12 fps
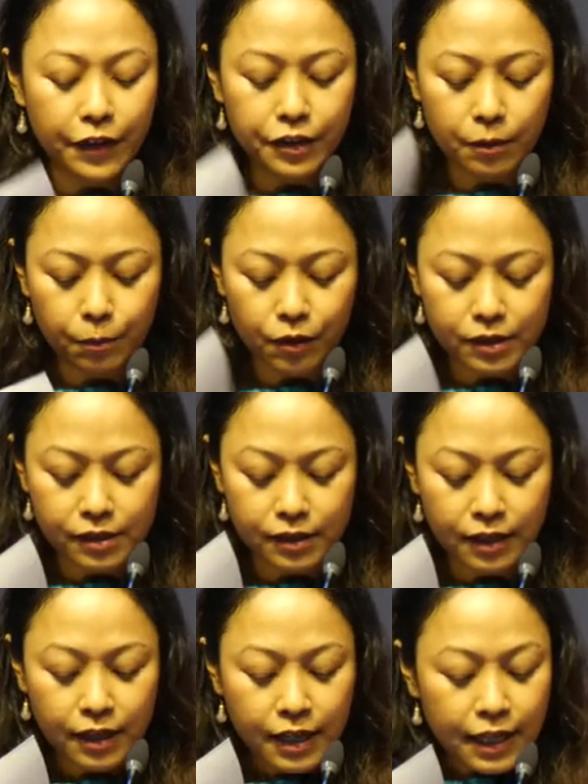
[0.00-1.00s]
very
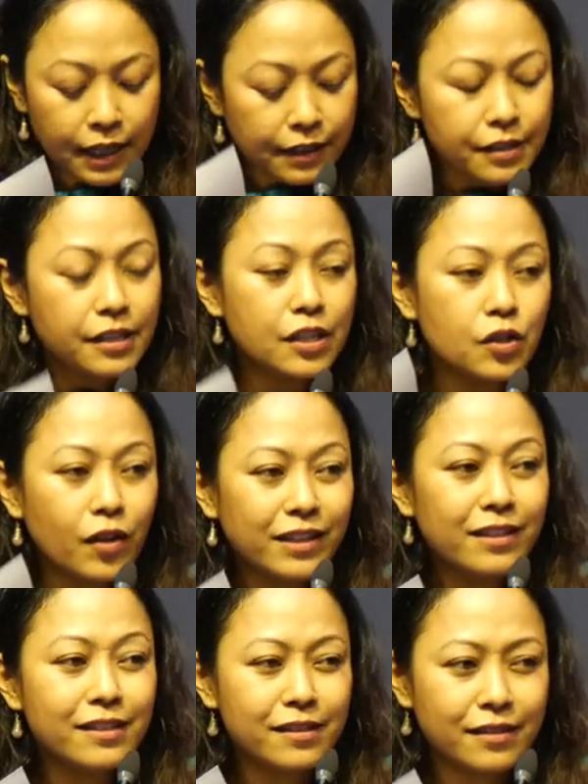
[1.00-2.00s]
important. This is
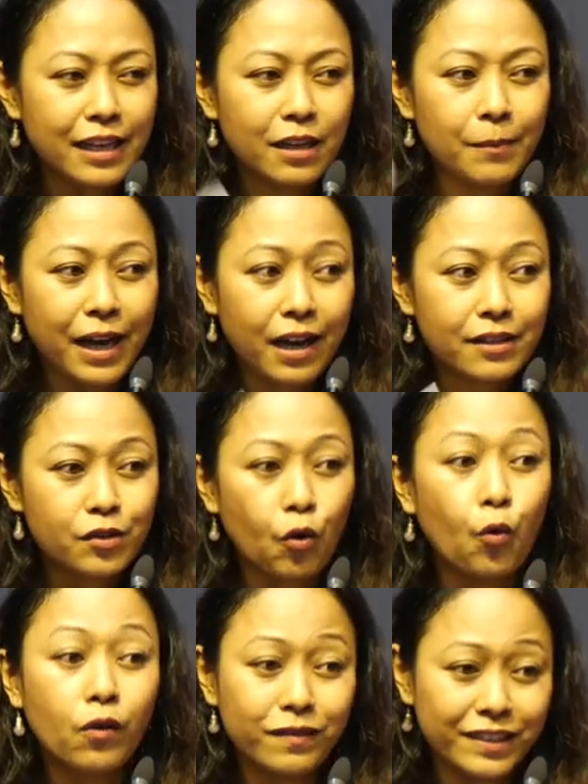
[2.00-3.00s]
not the same
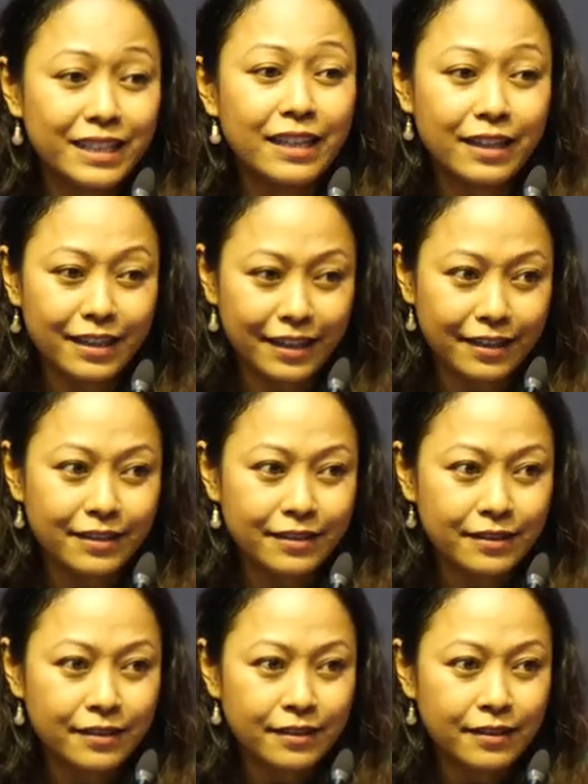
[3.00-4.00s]
as overthinking.
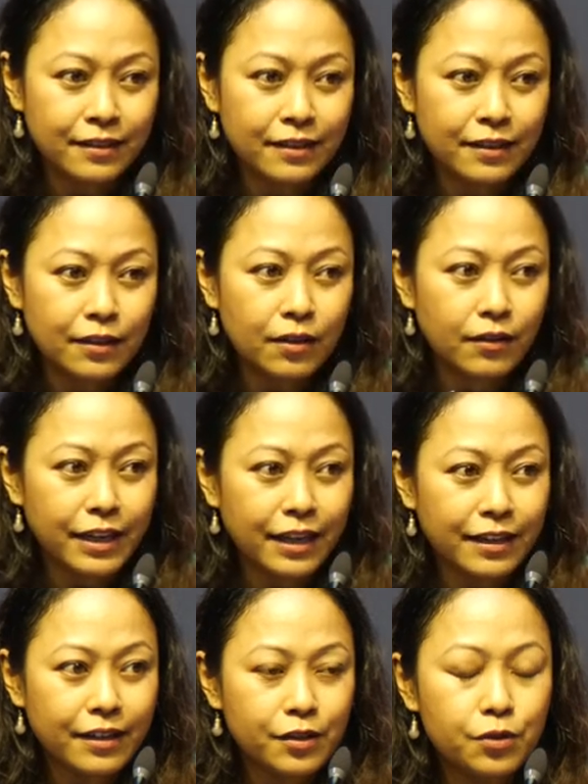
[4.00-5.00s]

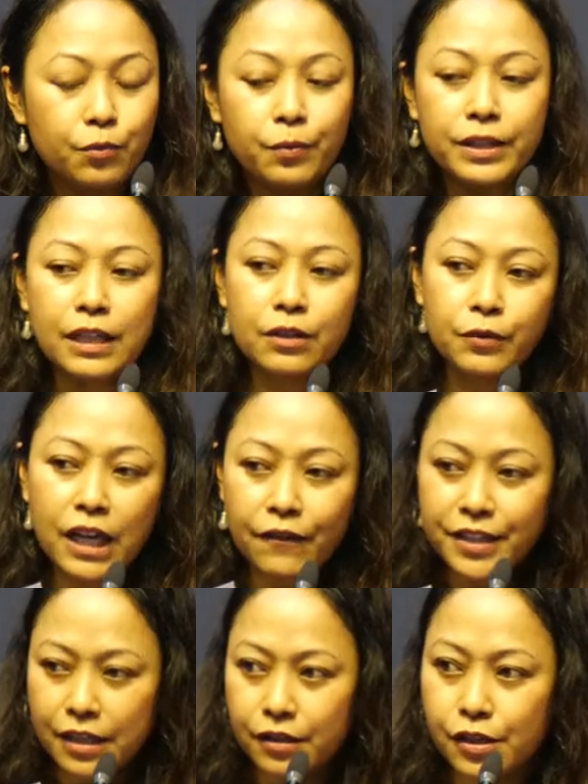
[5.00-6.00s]
Okay, so we have
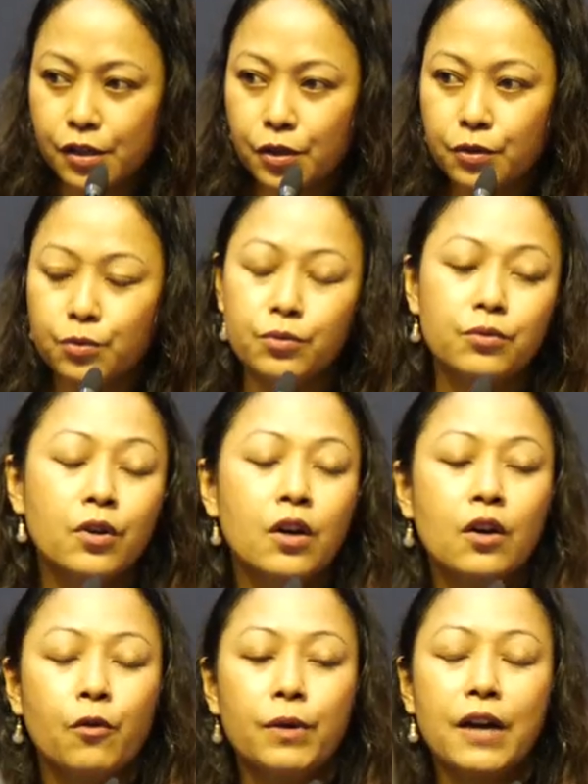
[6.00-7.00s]
a tendency
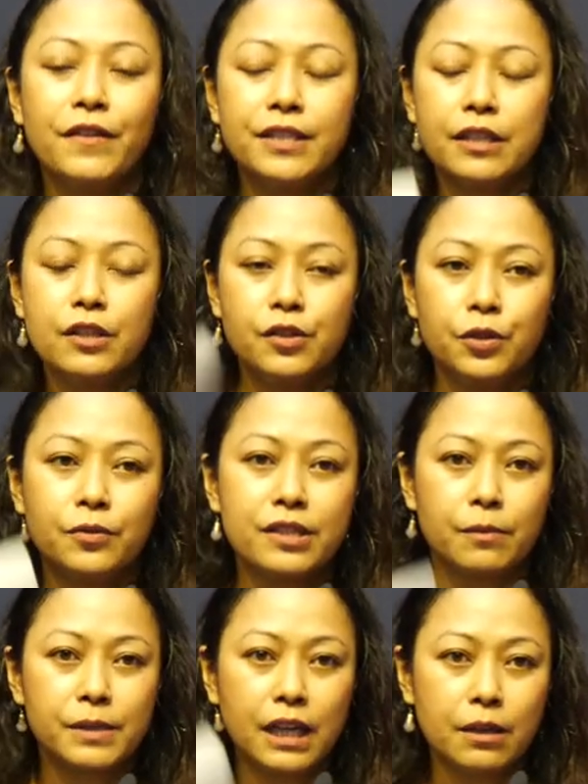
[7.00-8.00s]
to
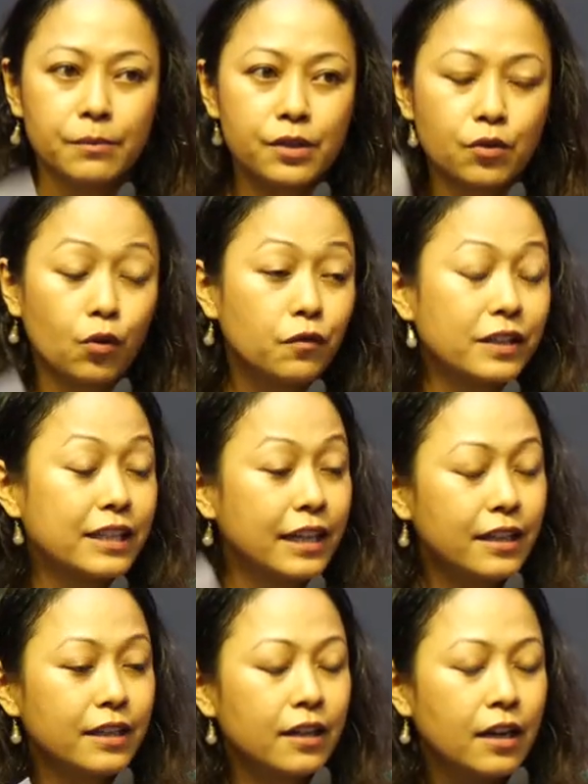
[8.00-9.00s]
sometimes
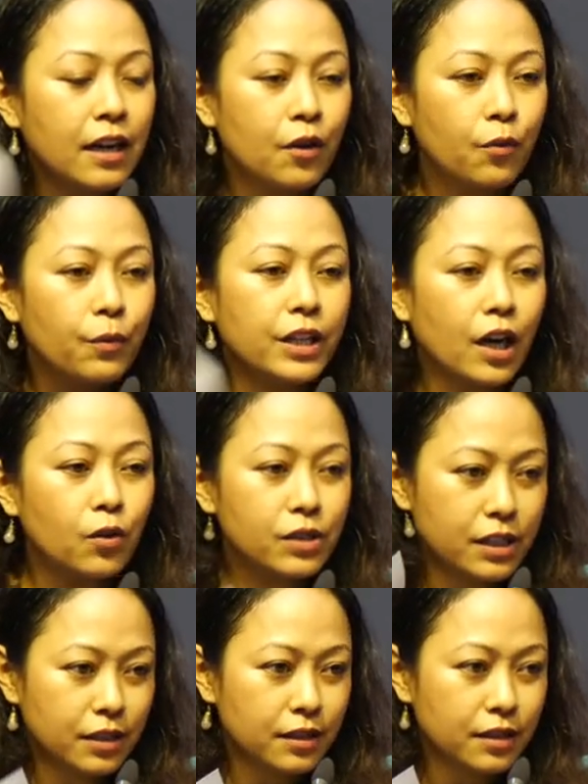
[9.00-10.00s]
overthink without